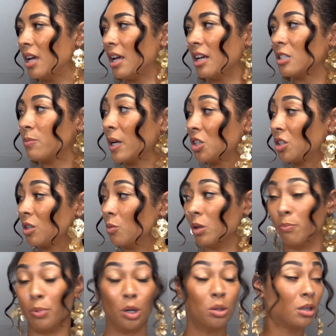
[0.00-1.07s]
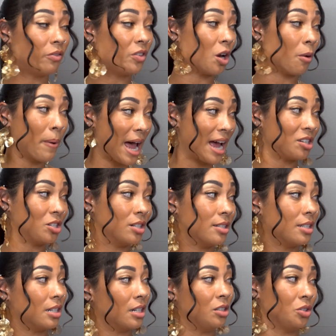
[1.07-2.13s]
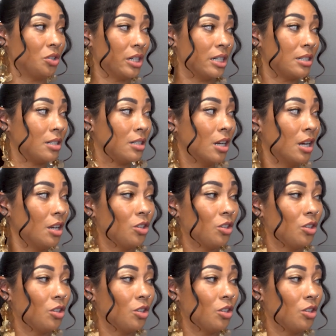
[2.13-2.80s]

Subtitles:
especially with both of your passions and interests,